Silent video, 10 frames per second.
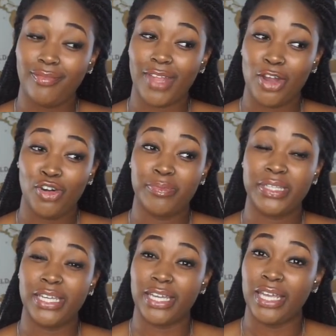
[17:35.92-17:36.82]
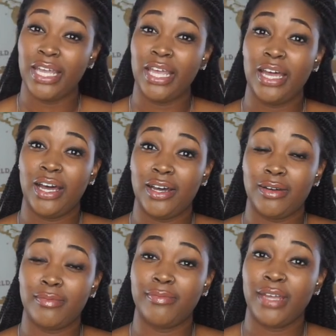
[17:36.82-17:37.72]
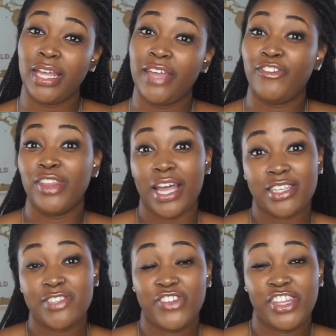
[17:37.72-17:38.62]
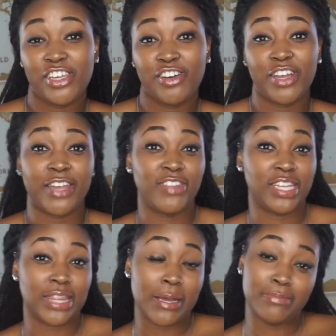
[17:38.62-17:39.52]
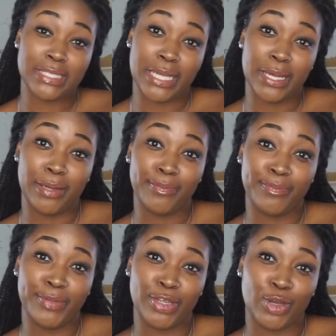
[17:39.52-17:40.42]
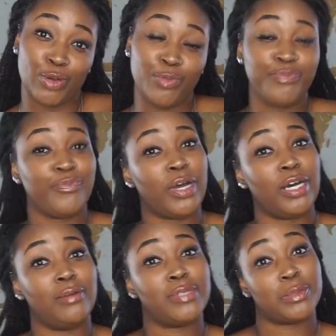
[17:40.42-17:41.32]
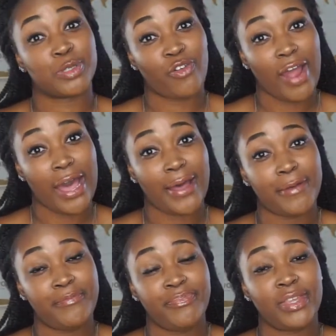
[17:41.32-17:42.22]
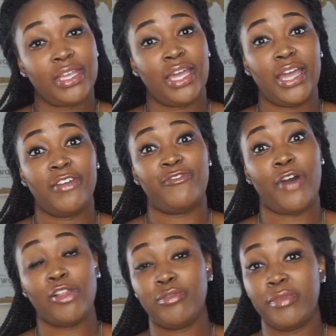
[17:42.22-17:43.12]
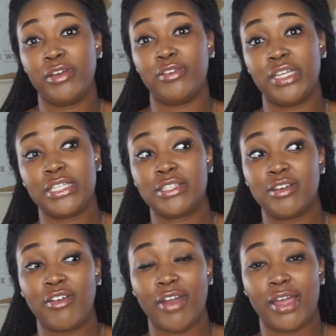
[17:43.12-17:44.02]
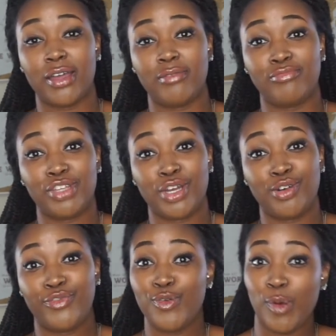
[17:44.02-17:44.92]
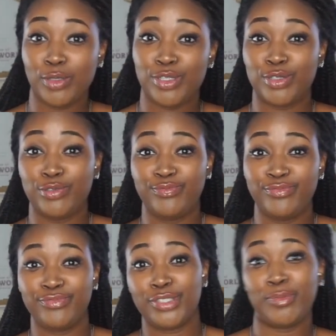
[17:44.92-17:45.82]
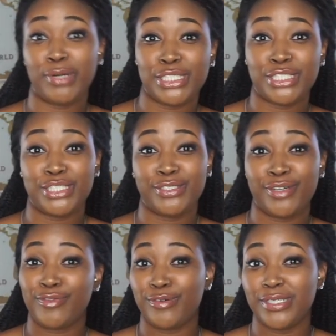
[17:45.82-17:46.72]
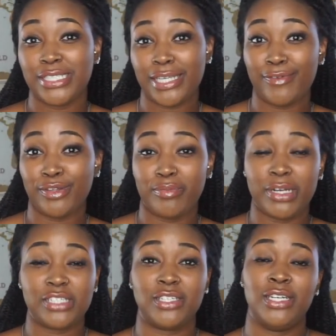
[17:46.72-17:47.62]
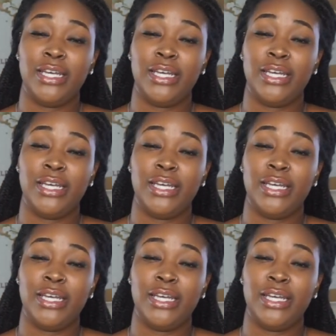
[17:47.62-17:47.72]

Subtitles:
I hope it did. If you like this video, give it a thumbs up, you know, subscribe, and follow me on Instagram, you know, if you want to. No pressure, of course, never no pressure.